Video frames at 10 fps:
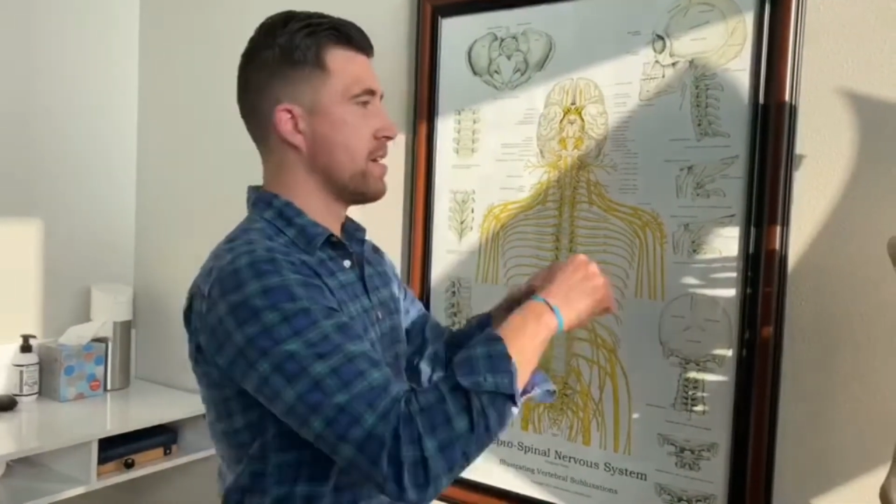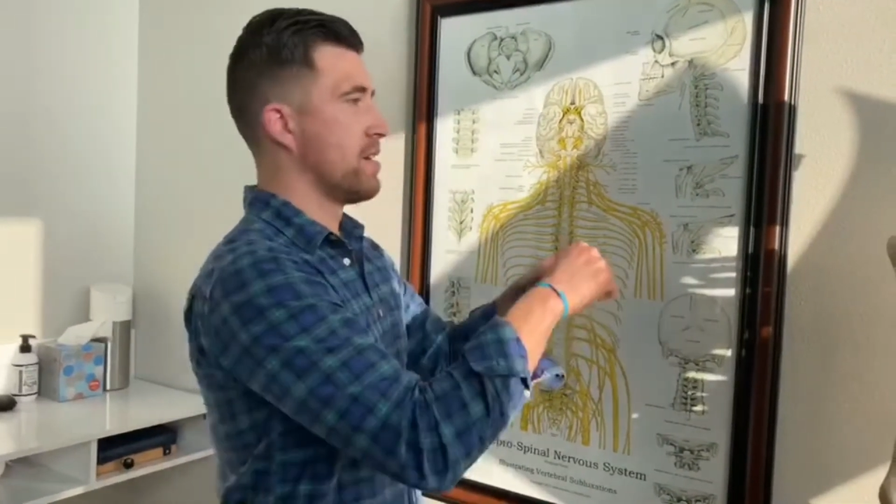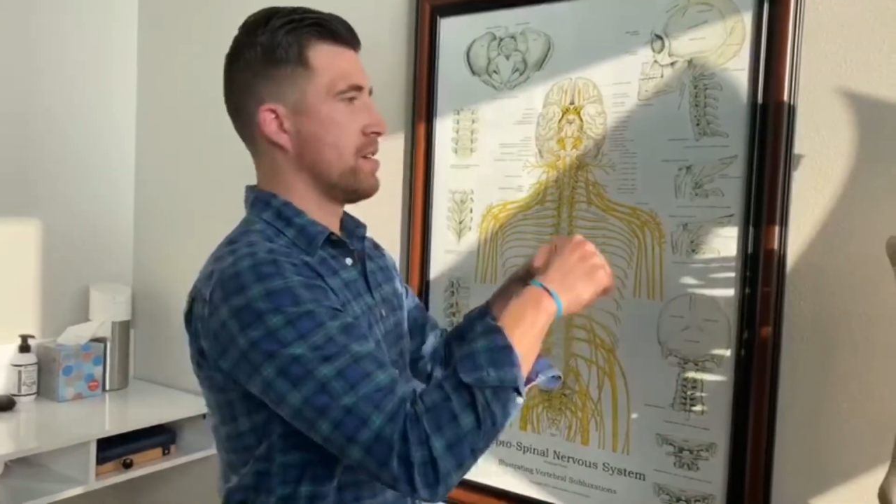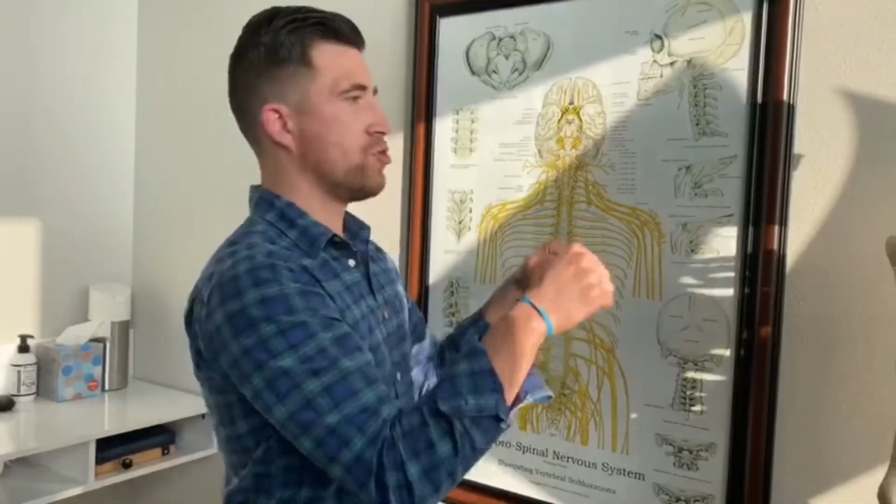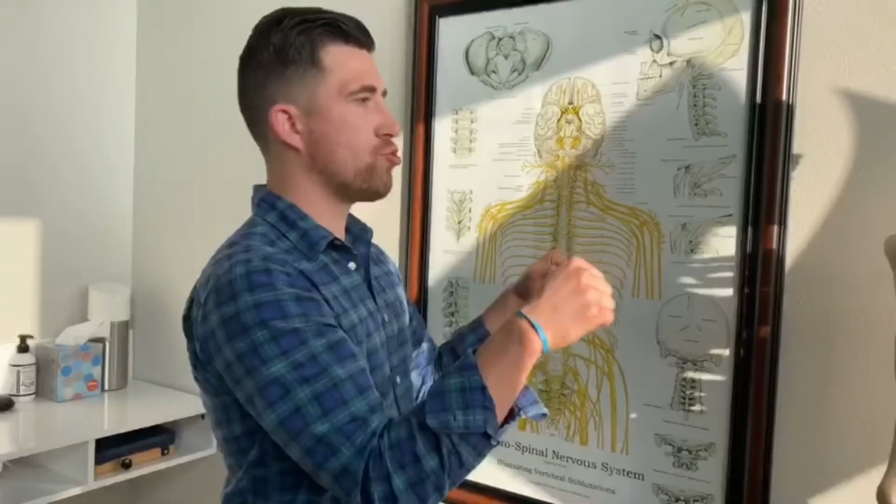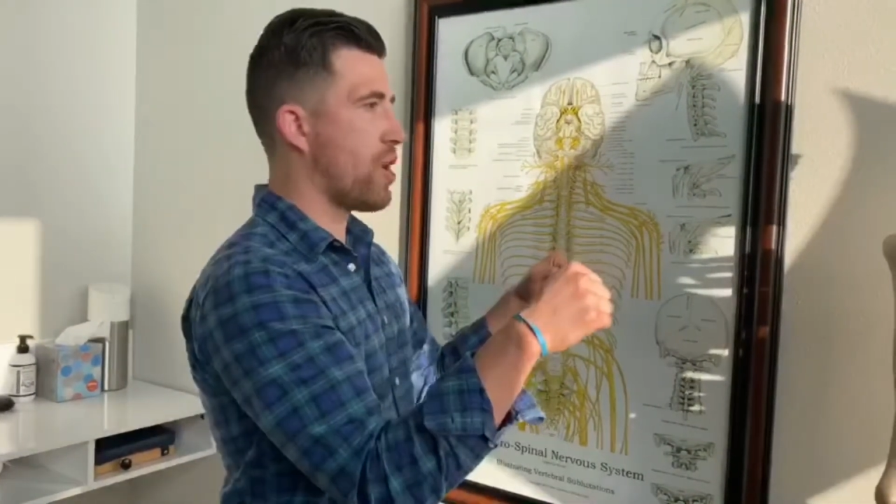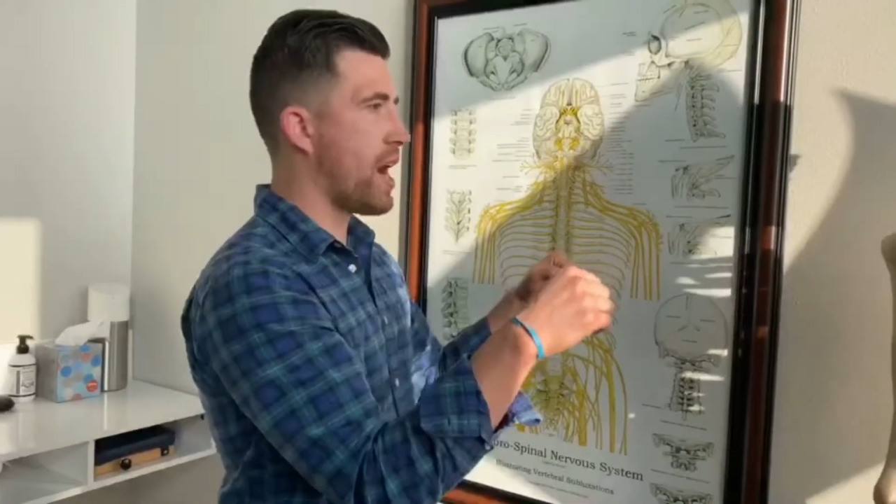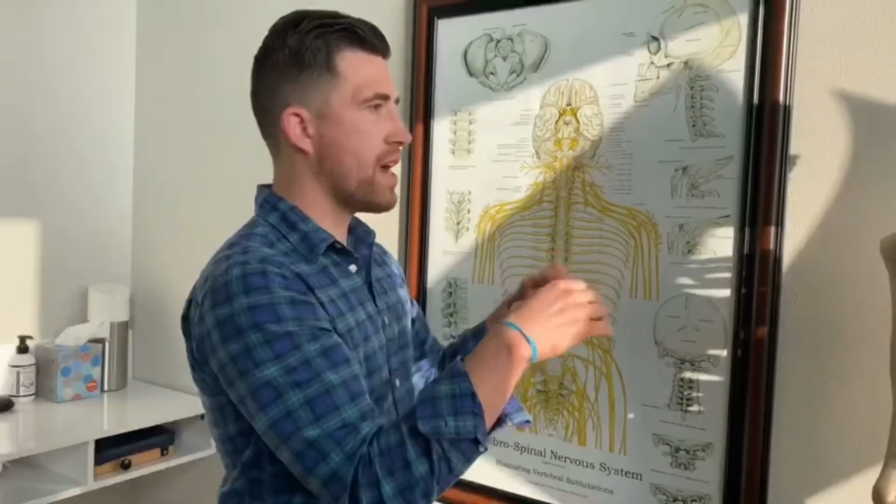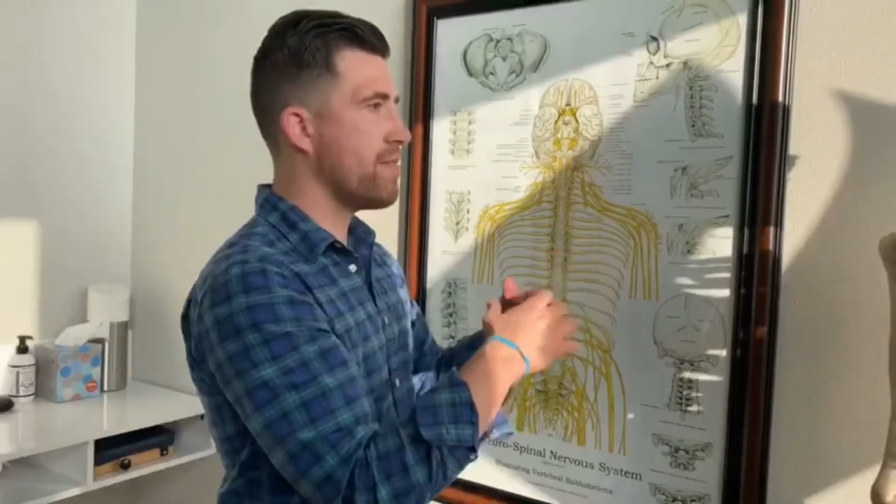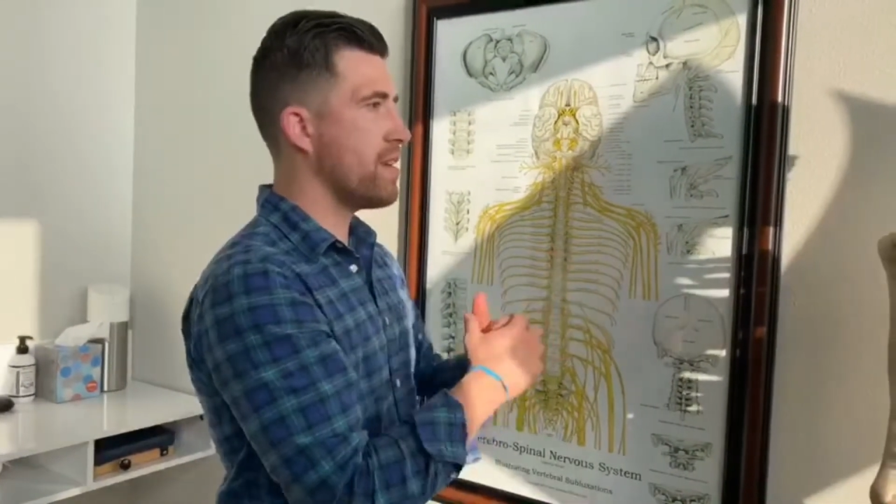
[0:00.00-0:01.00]

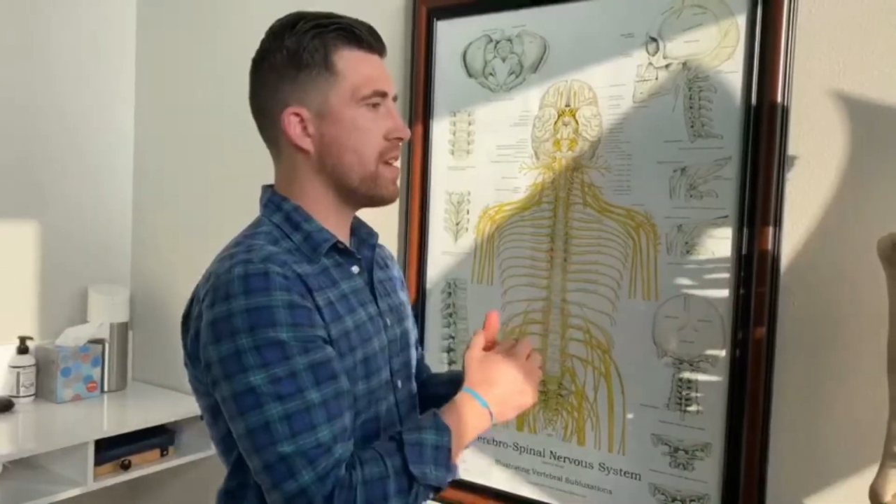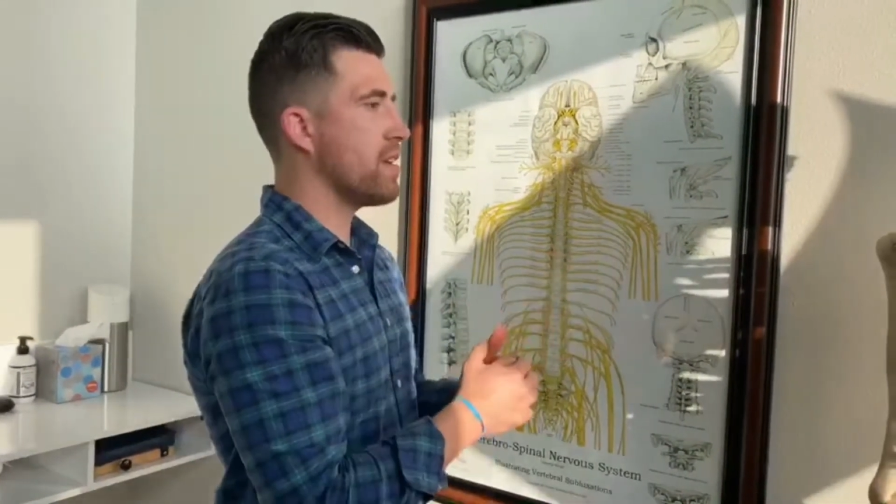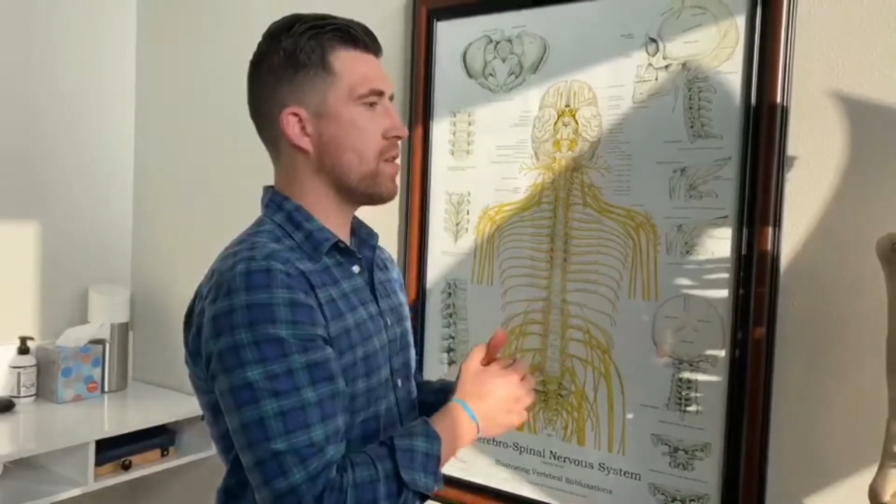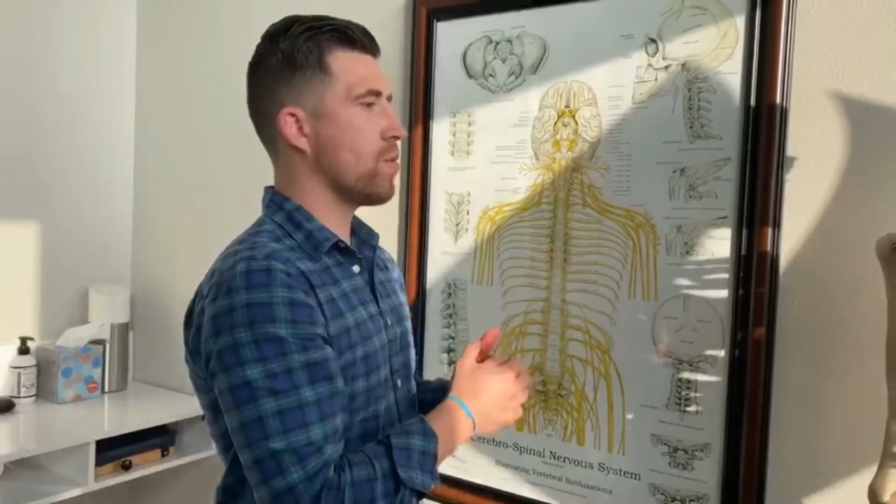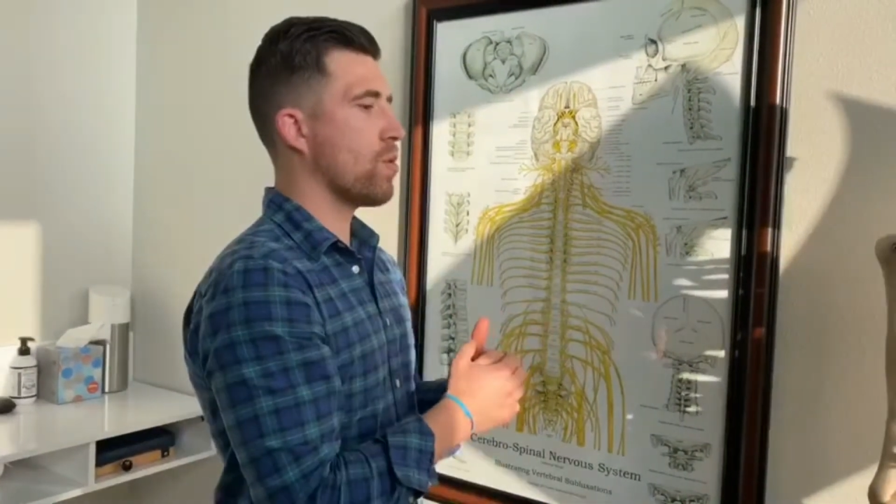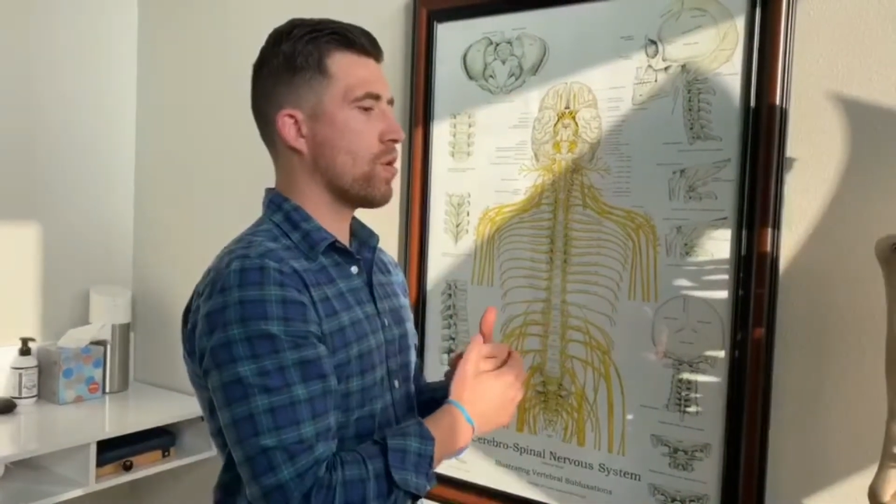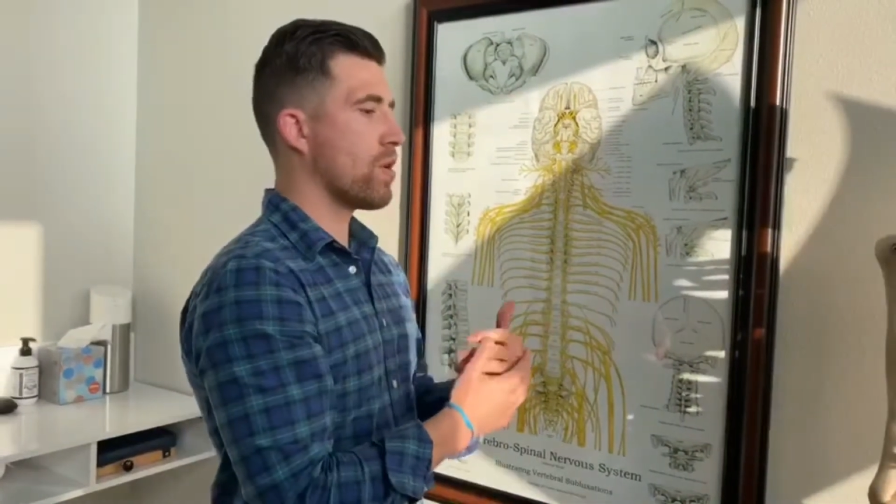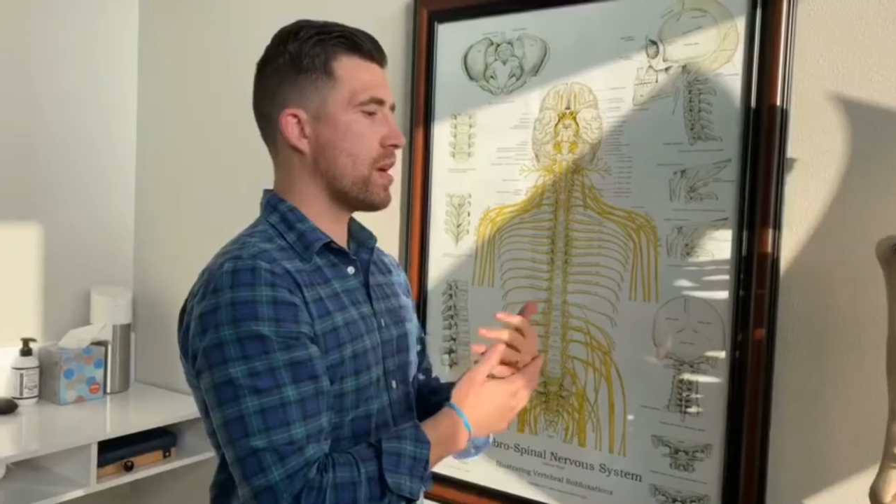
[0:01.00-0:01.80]
driving, or